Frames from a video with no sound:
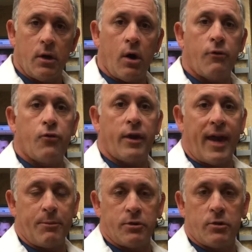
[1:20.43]
are for
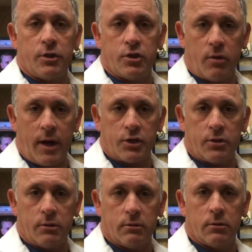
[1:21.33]
capsular
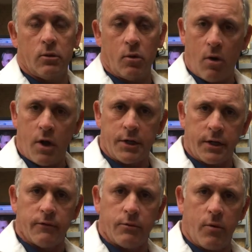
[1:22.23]
contracture or
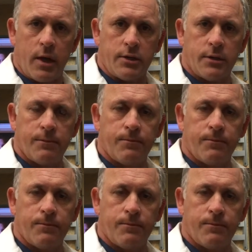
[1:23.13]
hardening of the breast,